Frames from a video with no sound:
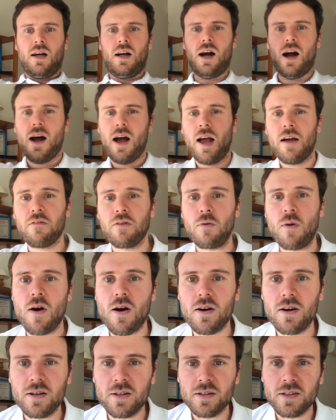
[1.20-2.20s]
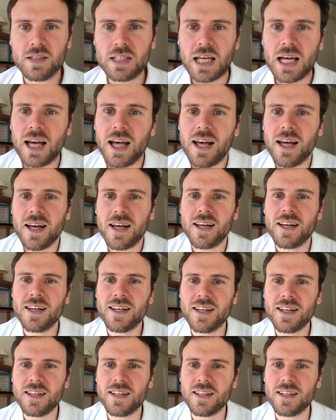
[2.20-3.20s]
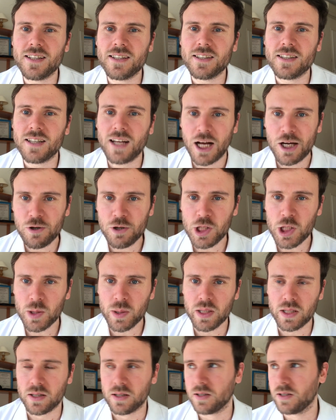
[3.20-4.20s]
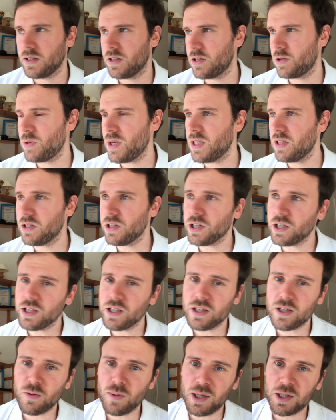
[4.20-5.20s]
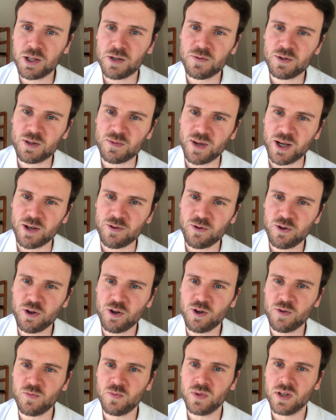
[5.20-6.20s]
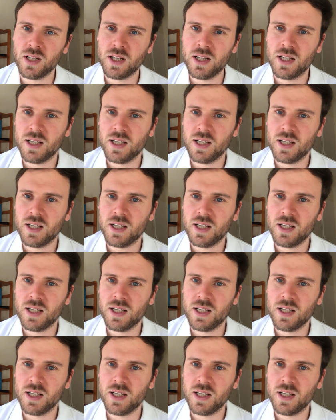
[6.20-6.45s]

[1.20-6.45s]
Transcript: Hi everyone! How you doing? It's Ren here, welcome to my room.